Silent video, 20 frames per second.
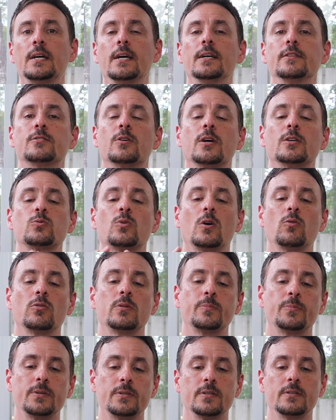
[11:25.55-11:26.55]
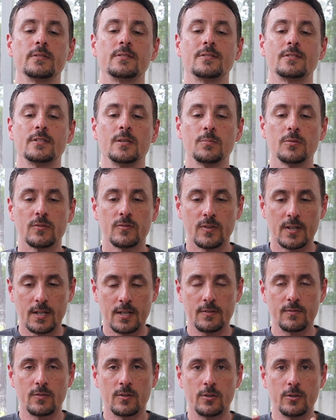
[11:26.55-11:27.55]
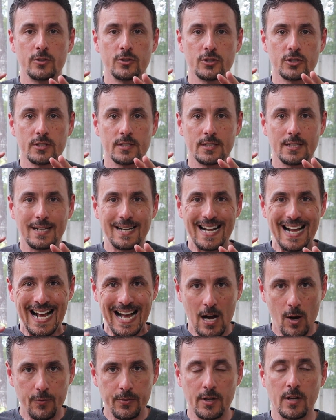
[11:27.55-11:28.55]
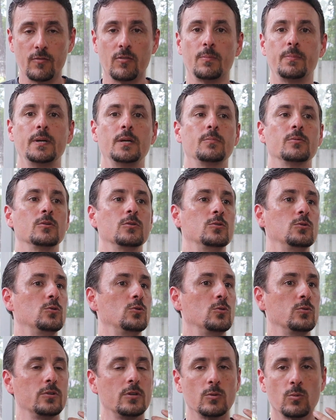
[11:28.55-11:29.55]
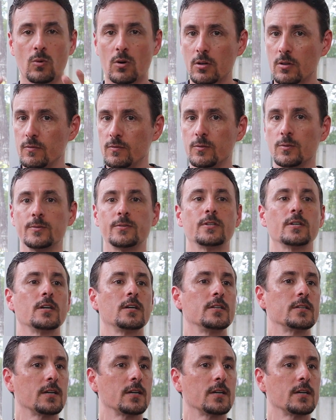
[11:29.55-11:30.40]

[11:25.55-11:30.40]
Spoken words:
And so that's why I want to put this simplified version out there for people who they're working full-time,